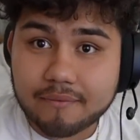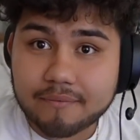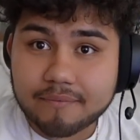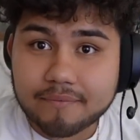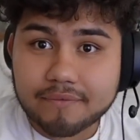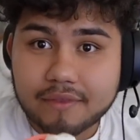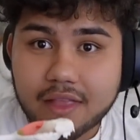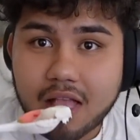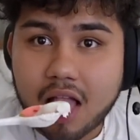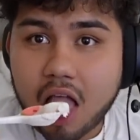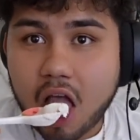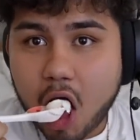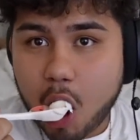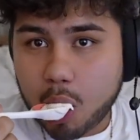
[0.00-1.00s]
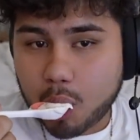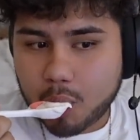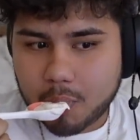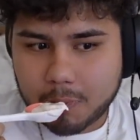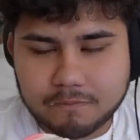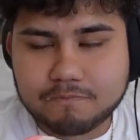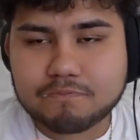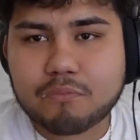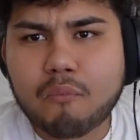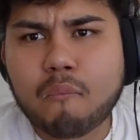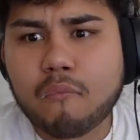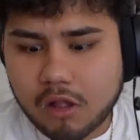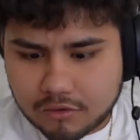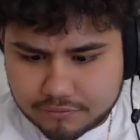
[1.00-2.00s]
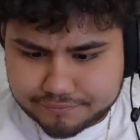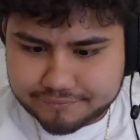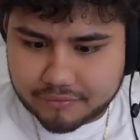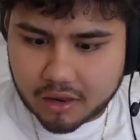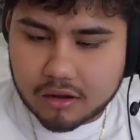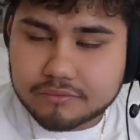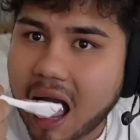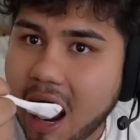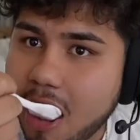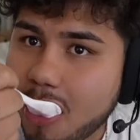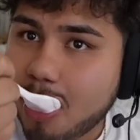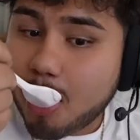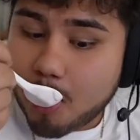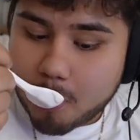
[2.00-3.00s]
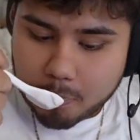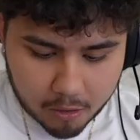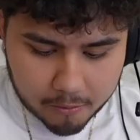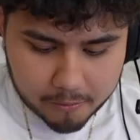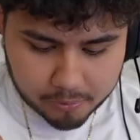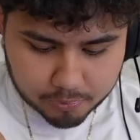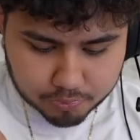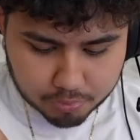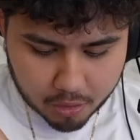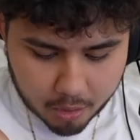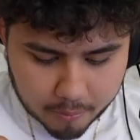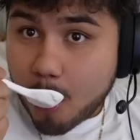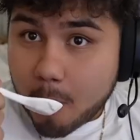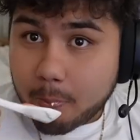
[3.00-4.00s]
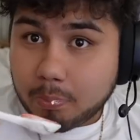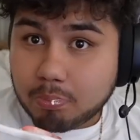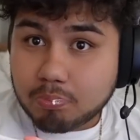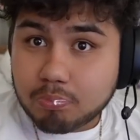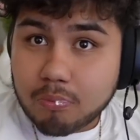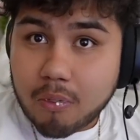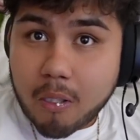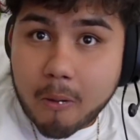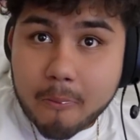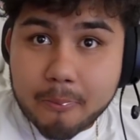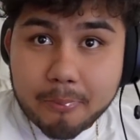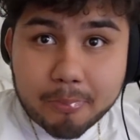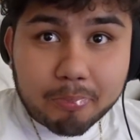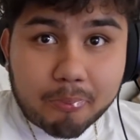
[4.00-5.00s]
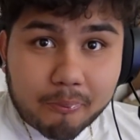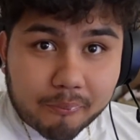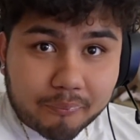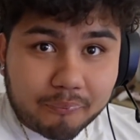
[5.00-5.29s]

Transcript: Yep. Really good, huh? You can continue with your